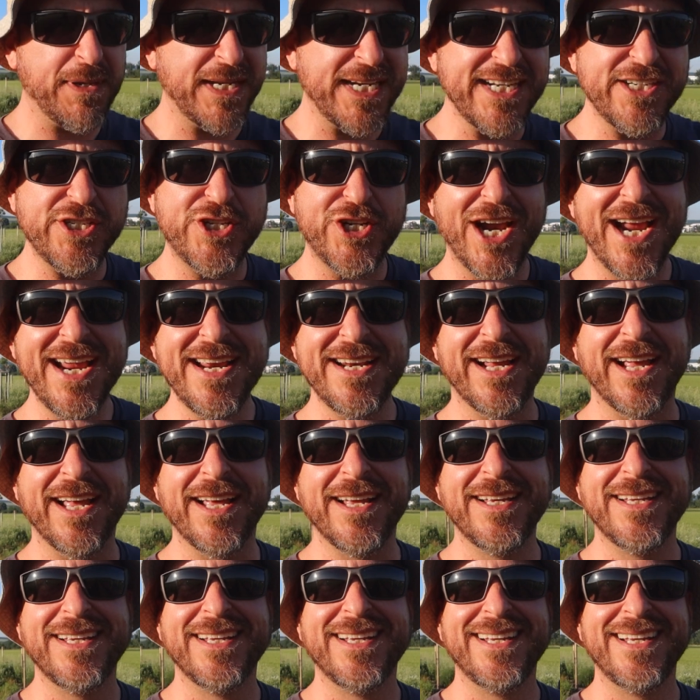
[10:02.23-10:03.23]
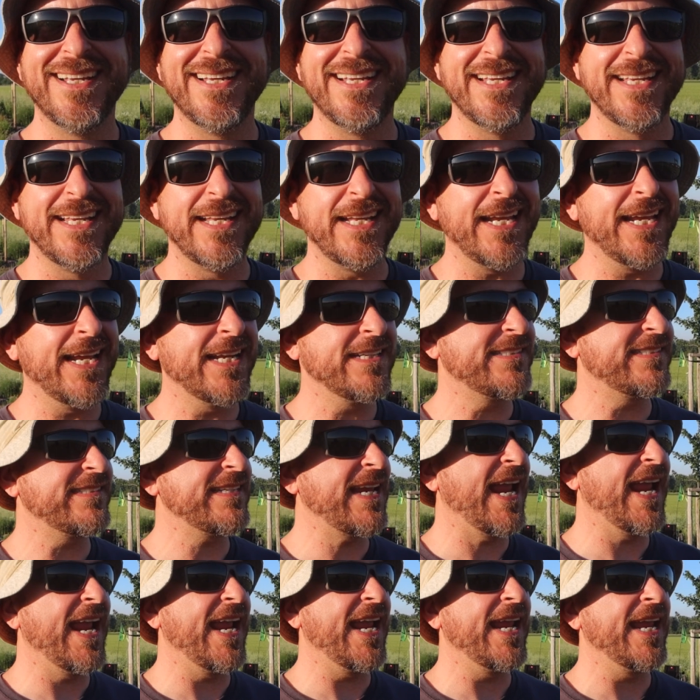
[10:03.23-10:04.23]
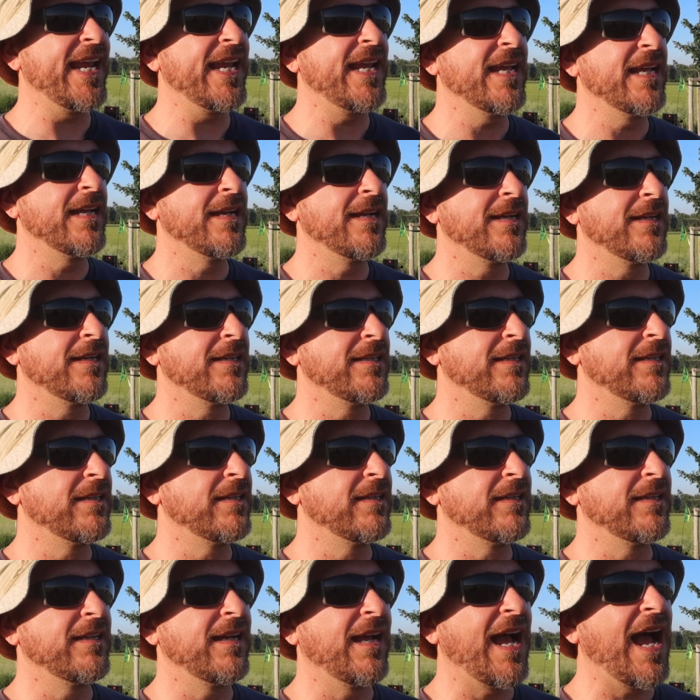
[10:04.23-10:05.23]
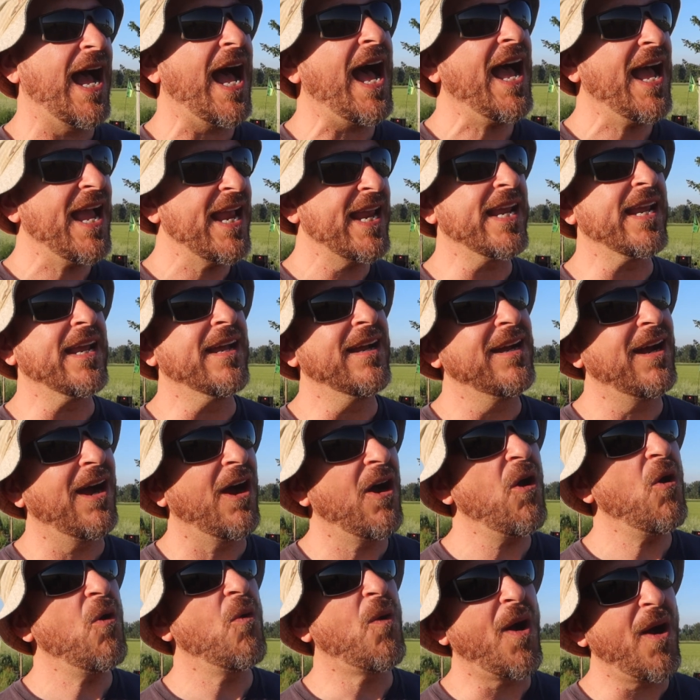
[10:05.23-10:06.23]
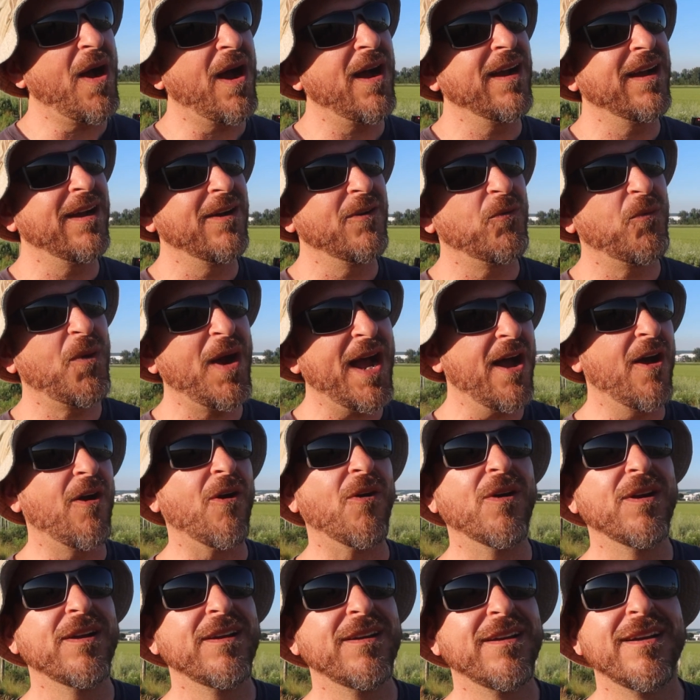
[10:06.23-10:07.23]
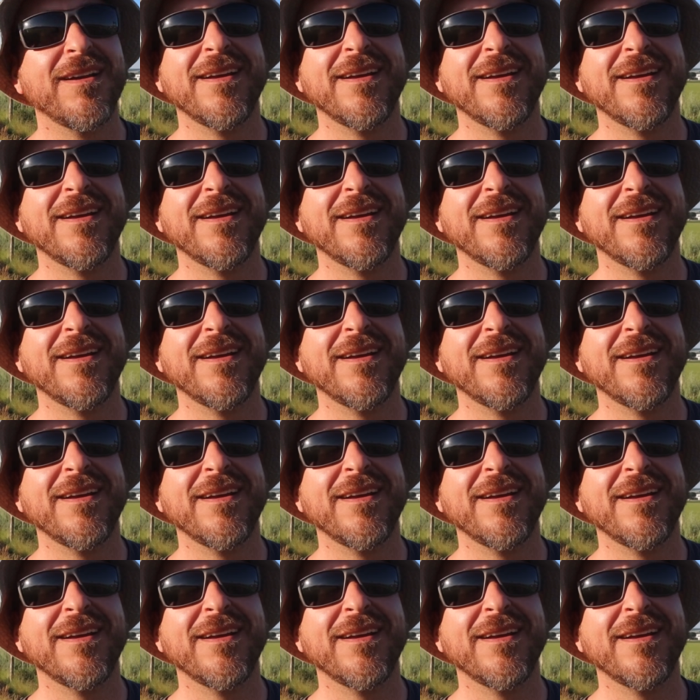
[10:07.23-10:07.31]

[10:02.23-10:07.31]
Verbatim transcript: But in China, it's a hi. Oh, wow.